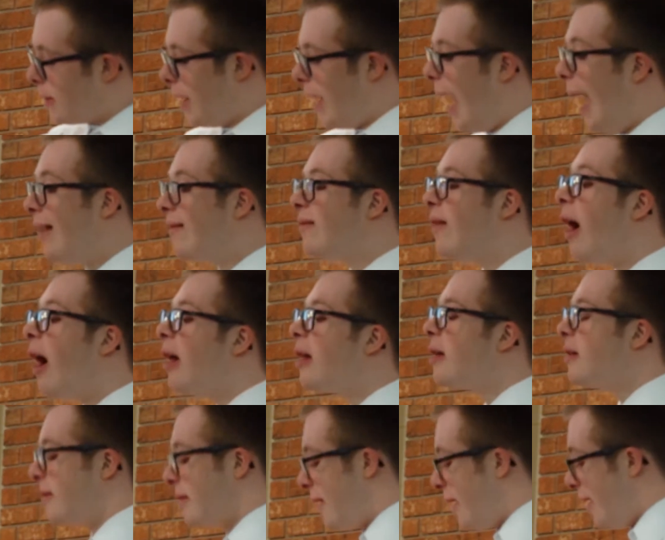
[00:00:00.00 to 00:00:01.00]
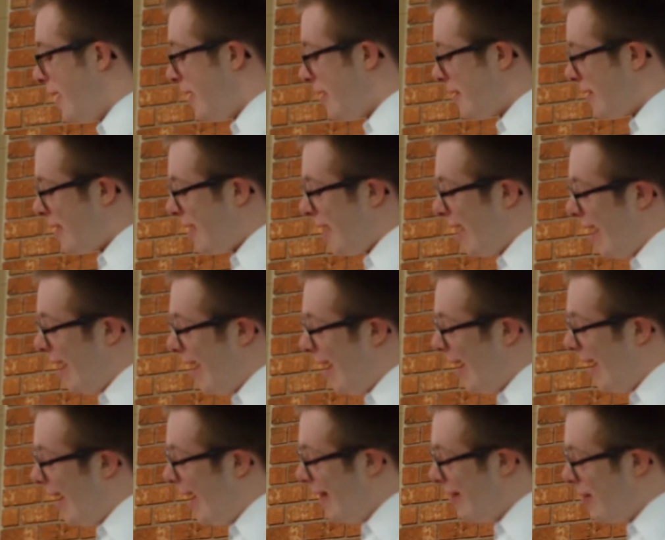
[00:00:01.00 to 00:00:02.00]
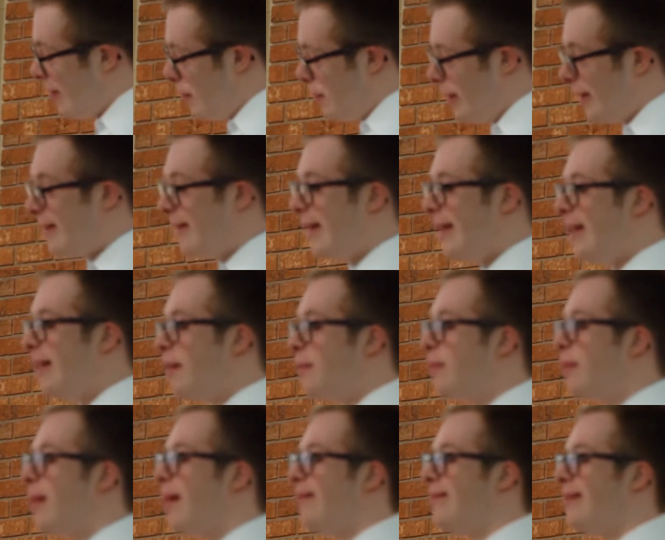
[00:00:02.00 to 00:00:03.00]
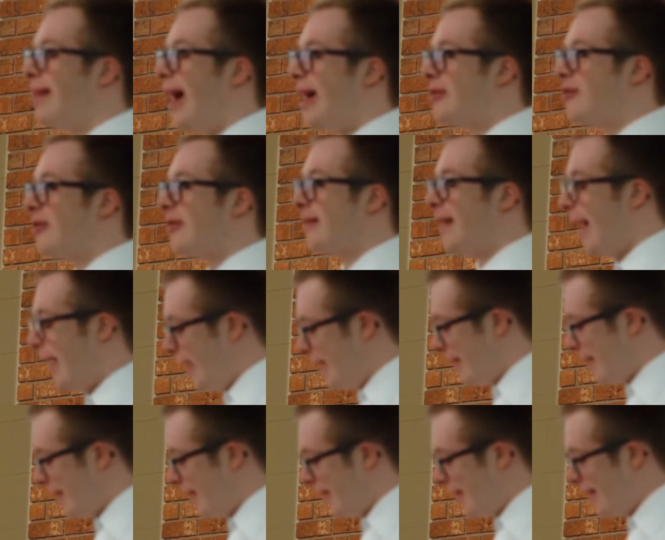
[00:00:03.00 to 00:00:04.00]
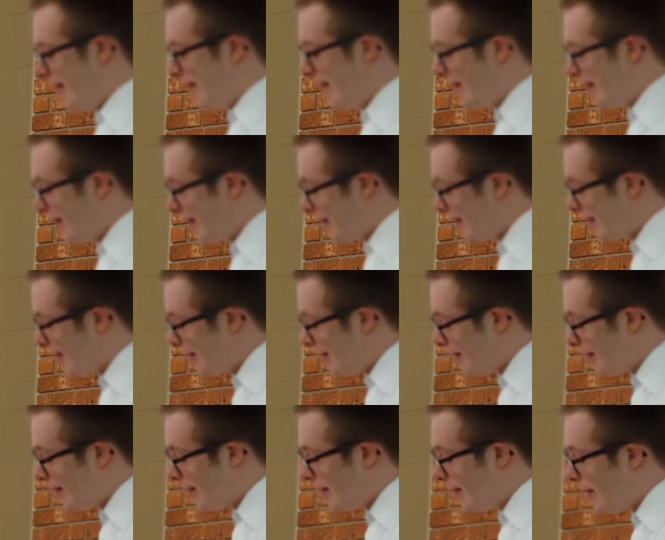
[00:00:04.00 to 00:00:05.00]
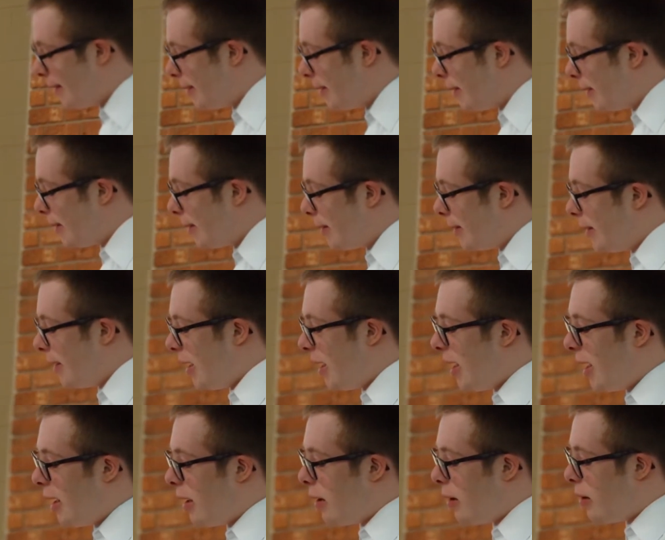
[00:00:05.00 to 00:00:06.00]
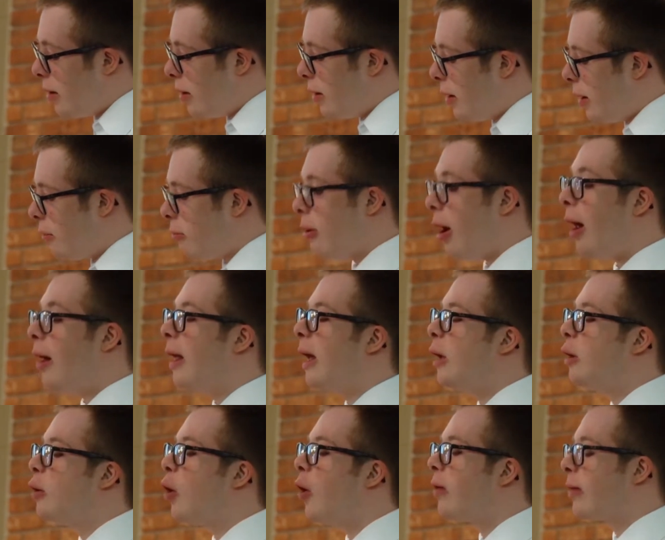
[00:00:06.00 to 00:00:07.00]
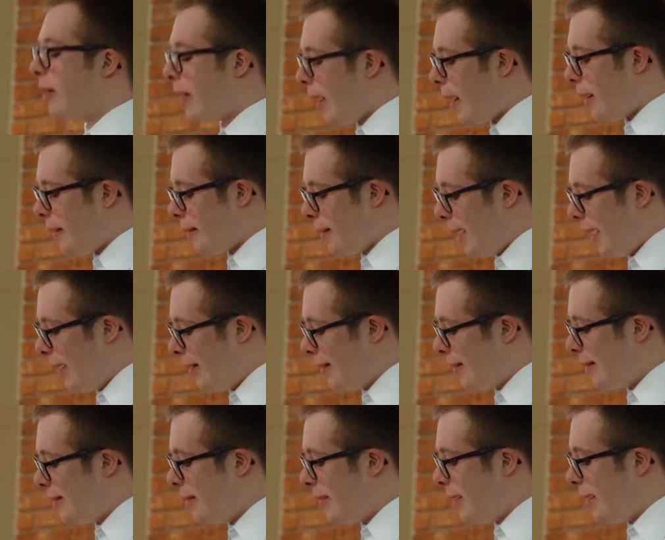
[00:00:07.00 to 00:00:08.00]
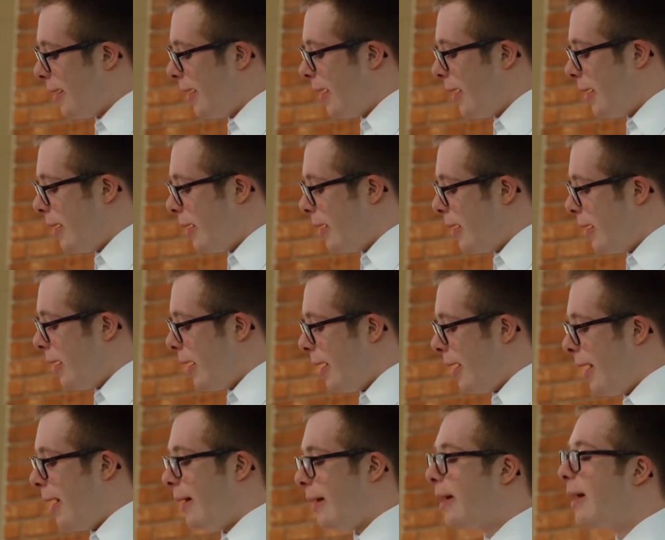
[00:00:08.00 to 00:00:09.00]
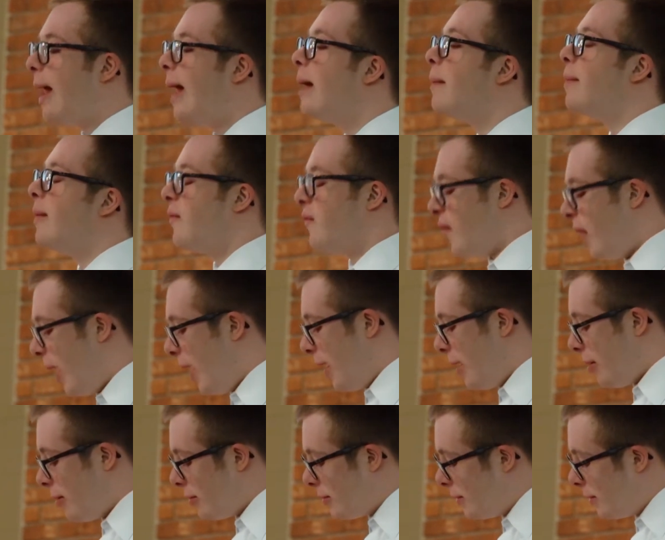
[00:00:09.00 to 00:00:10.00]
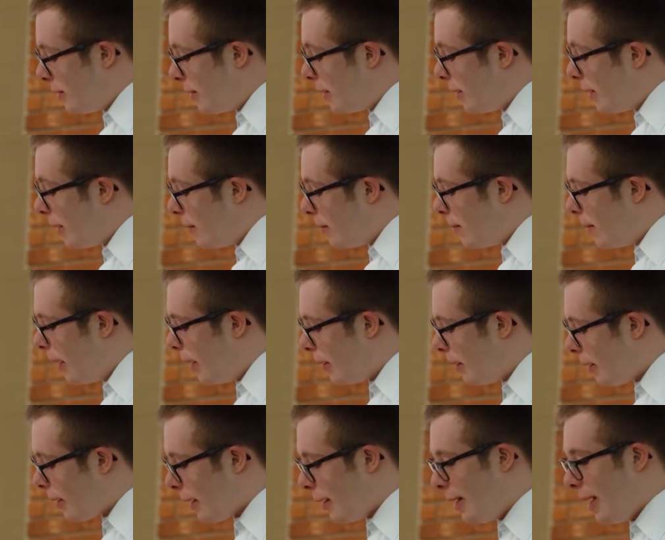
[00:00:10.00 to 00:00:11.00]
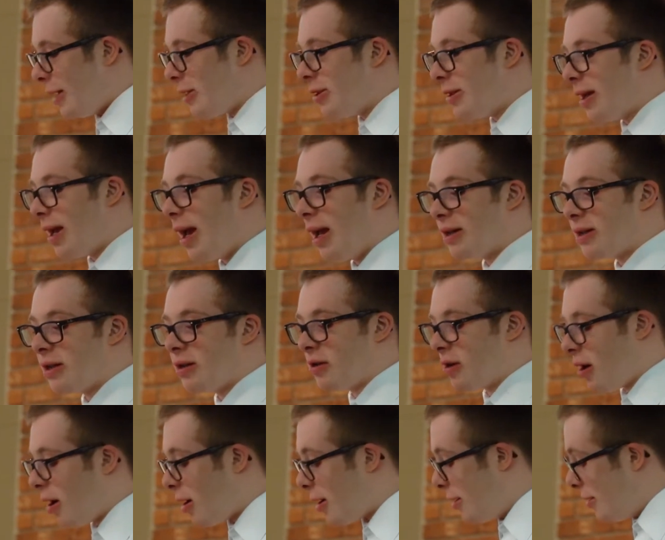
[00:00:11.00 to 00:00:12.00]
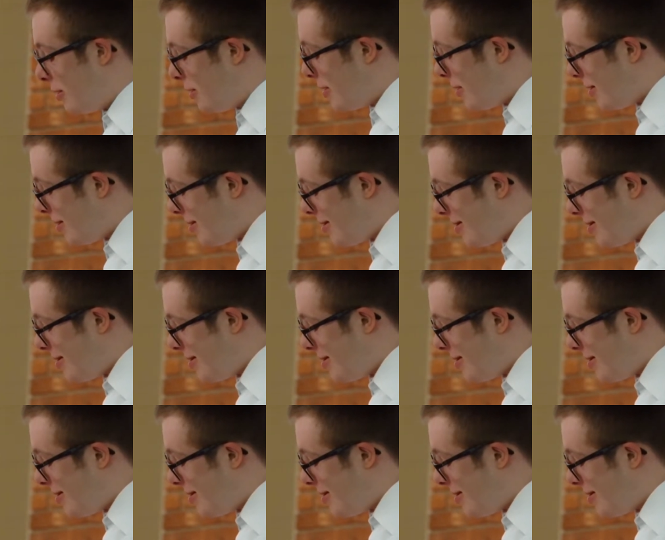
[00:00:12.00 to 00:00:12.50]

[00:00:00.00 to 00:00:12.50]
I volunteer at the Museum of Natural Sciences in Raleigh, North Carolina, and it can be found manning an education cart